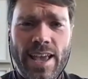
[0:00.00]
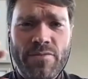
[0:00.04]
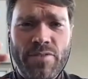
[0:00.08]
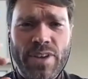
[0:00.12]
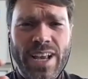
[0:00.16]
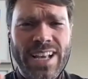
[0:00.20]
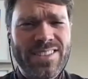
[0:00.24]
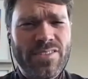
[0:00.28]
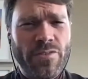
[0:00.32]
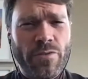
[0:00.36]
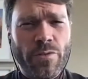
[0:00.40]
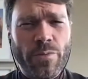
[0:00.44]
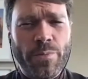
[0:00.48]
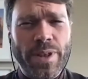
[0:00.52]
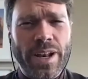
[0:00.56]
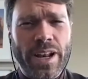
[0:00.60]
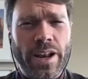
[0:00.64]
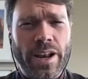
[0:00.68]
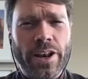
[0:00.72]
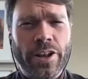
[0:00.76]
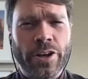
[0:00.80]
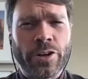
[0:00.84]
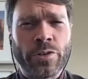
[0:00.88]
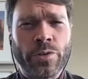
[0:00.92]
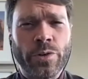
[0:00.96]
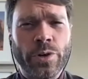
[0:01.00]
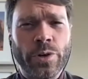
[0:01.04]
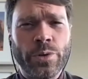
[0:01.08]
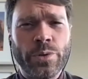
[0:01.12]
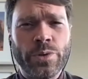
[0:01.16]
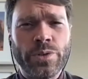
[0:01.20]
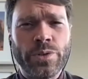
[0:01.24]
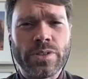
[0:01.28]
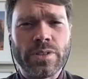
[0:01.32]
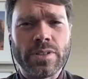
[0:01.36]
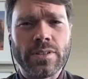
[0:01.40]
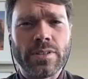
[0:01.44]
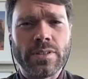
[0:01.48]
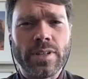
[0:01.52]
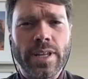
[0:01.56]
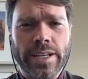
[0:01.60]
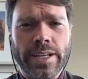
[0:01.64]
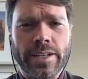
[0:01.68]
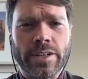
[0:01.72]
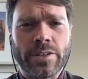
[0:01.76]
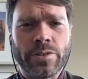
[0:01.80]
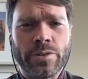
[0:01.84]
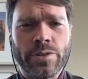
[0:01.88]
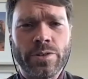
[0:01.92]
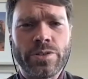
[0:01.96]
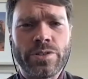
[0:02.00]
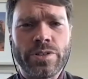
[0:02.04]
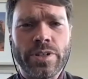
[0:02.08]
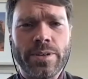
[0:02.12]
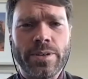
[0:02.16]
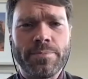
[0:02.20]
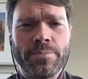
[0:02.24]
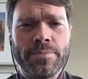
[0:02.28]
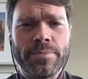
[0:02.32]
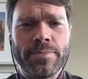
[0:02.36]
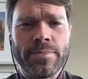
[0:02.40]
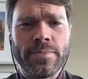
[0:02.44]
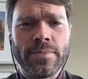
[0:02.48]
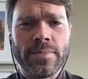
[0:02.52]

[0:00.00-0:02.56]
Have you guys ever been on a cruise, like a cruise ship?